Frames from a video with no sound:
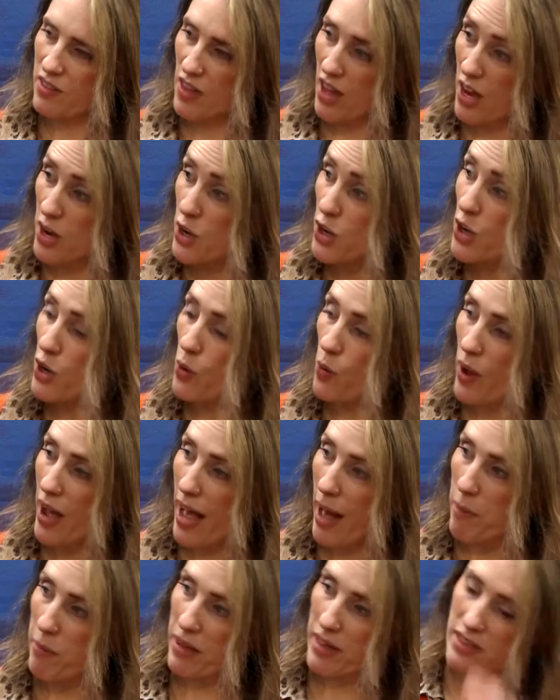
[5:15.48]
a new
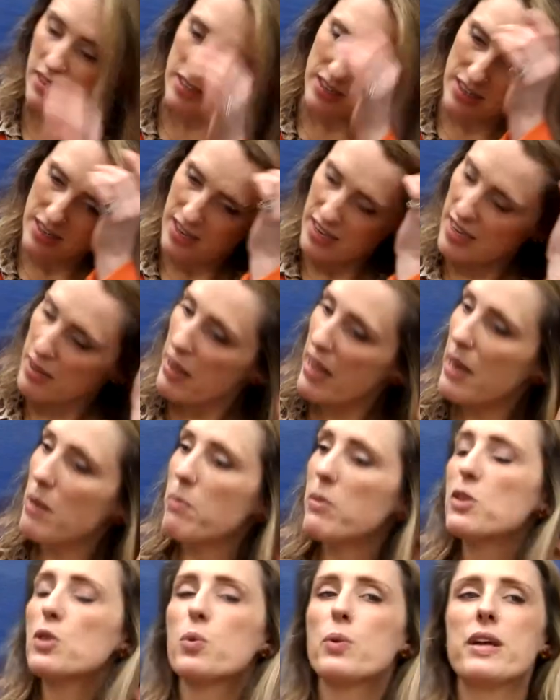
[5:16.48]
habit in
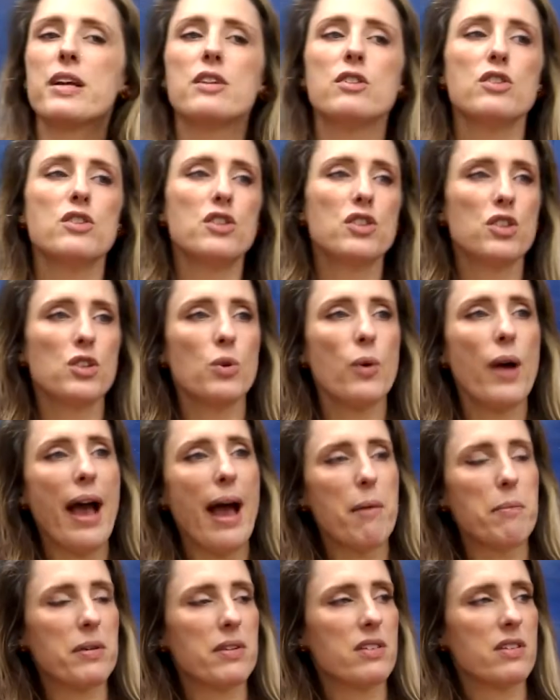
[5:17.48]
between two
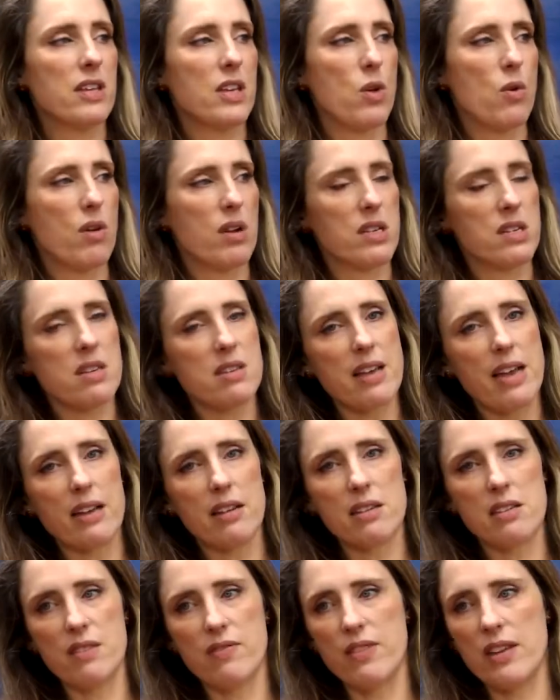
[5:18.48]
habits that you
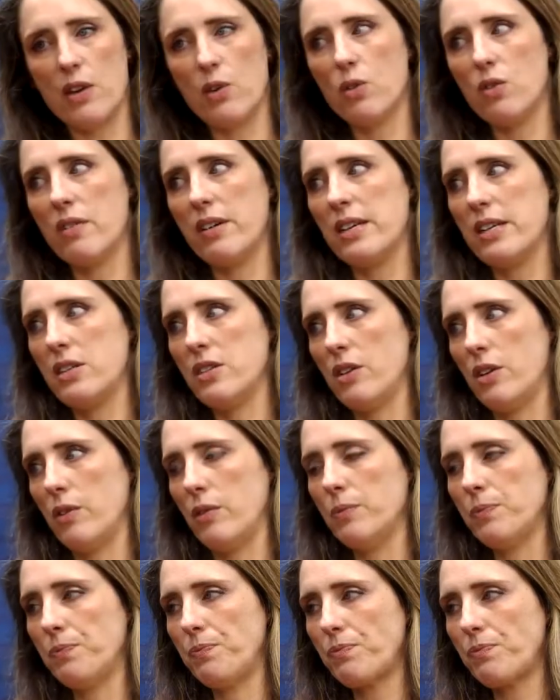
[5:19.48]
consecutively already do.